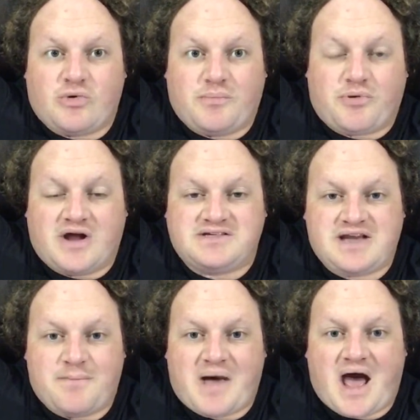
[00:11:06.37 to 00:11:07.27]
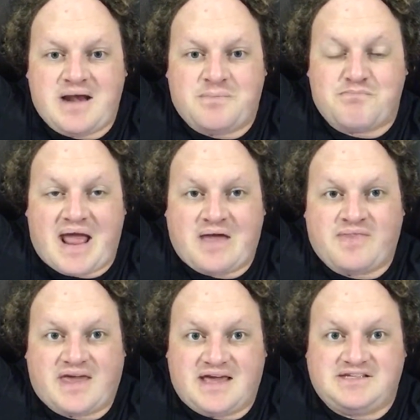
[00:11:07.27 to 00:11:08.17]
when President Biden banned the
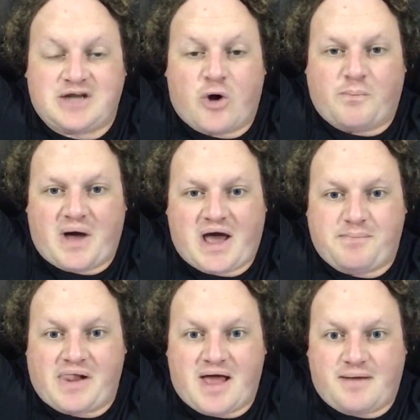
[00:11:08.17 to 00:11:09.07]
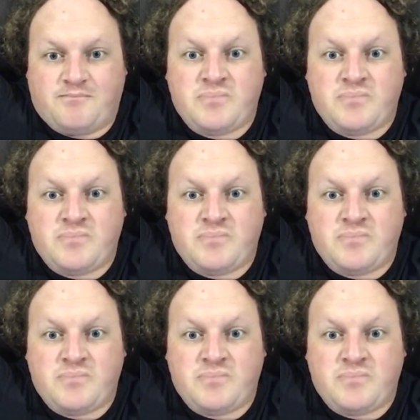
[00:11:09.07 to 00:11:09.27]
Keystone Pipeline.